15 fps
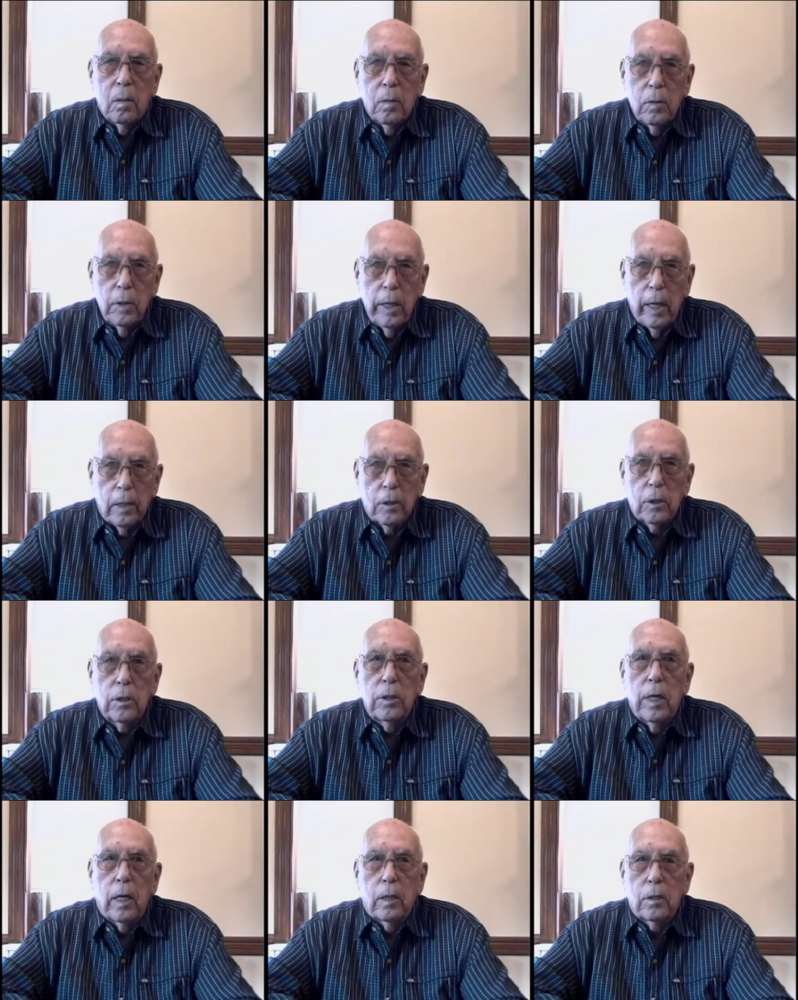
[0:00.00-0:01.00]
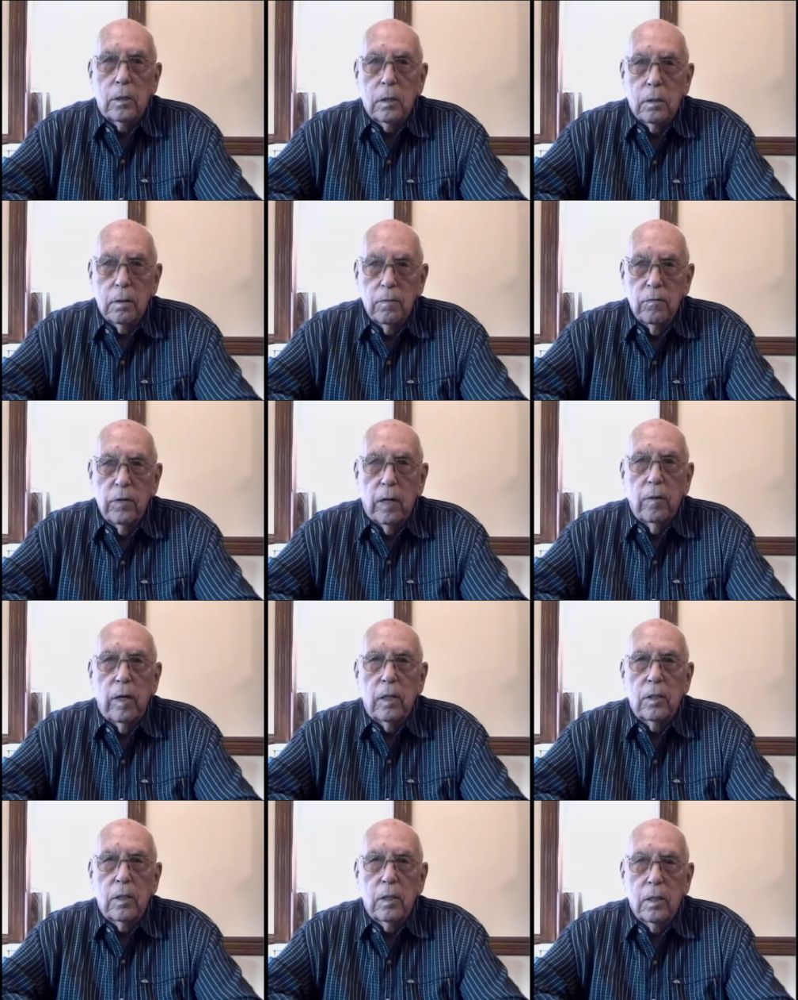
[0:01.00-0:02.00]
Or yes, names? Yes,
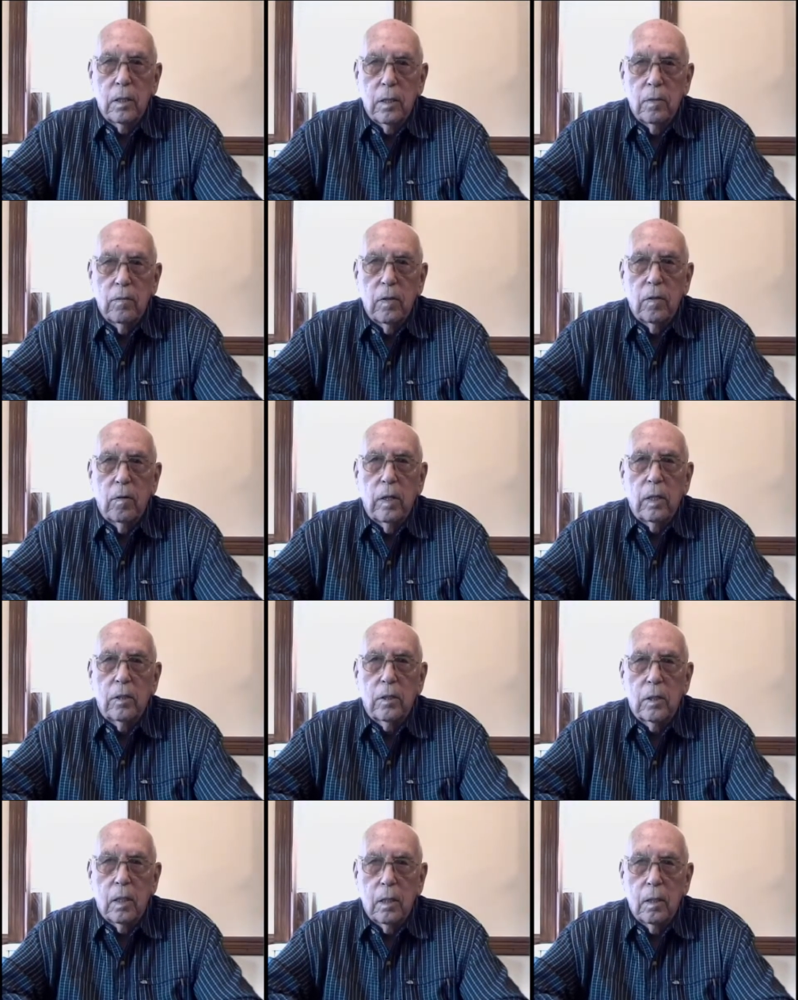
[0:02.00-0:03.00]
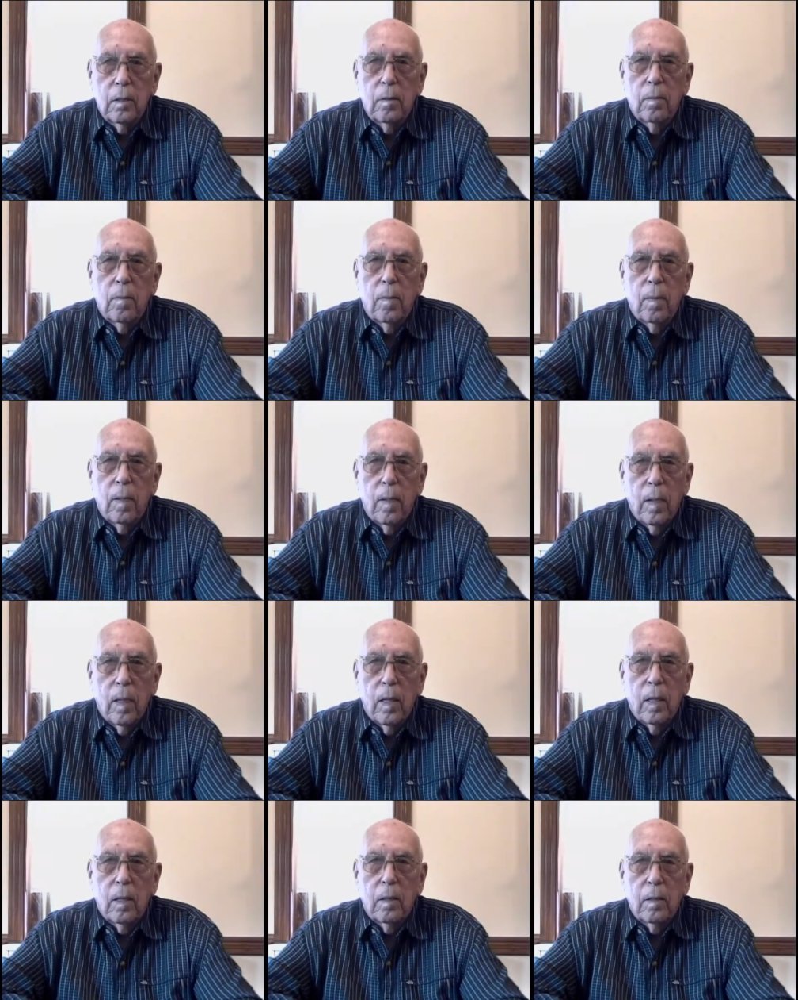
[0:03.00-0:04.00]
various, various.
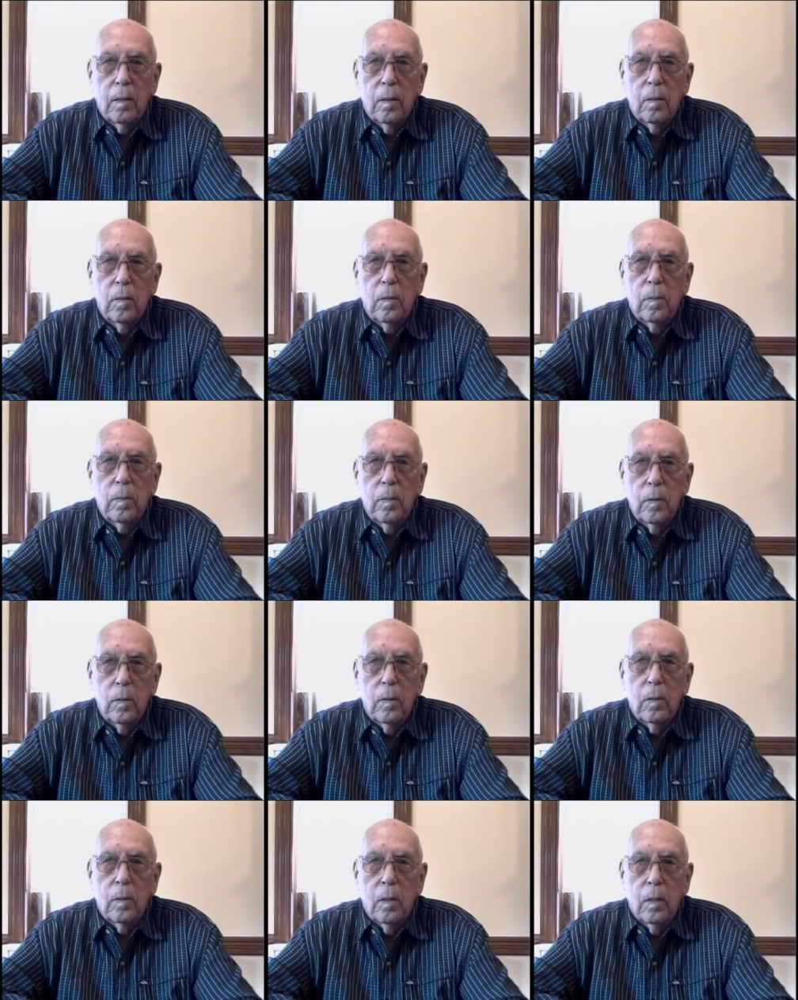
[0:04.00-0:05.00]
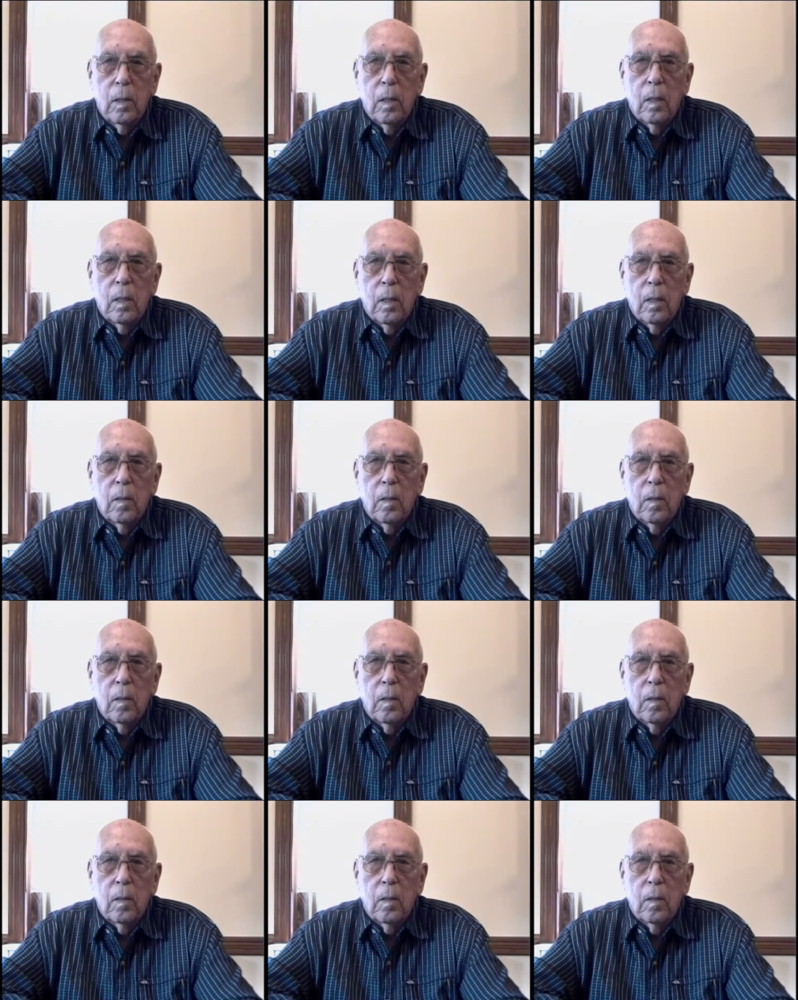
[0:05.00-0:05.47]
Okay.